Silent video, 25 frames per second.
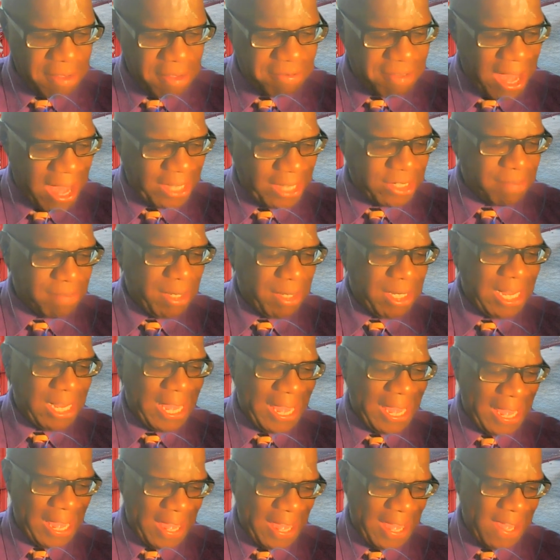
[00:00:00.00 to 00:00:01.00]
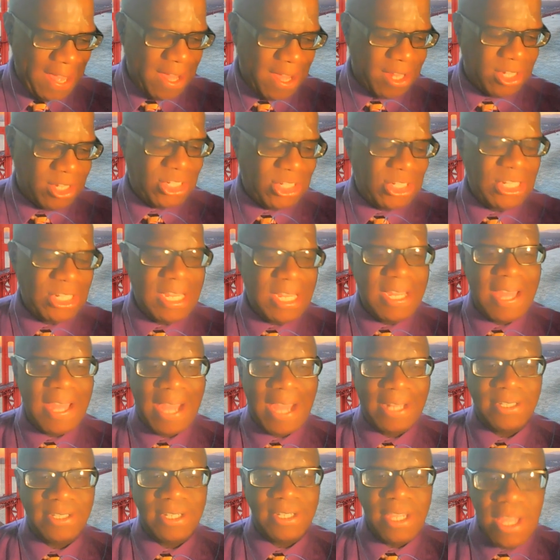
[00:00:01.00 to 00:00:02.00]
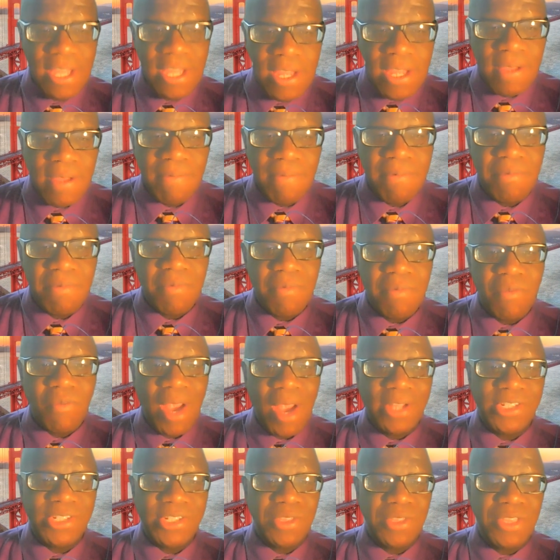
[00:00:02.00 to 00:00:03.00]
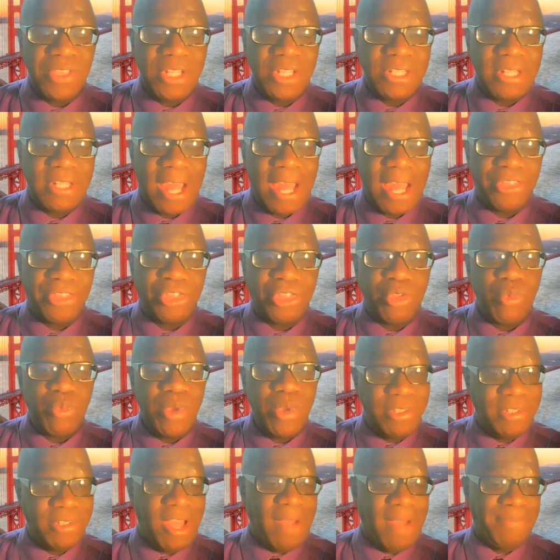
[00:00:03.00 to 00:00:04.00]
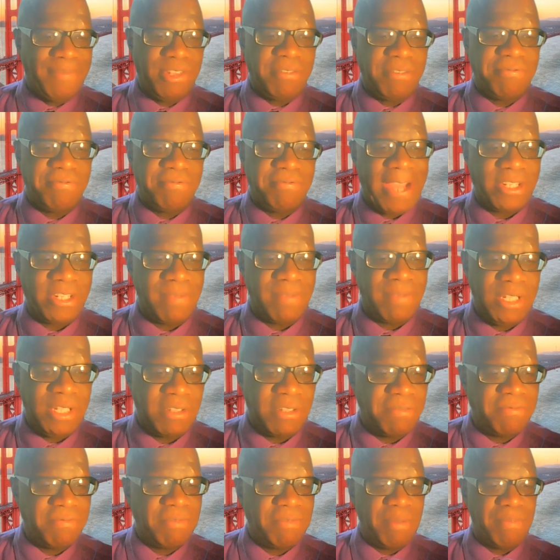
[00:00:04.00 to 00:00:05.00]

vitamin A, C, and E, right? So this has three types of vitamins.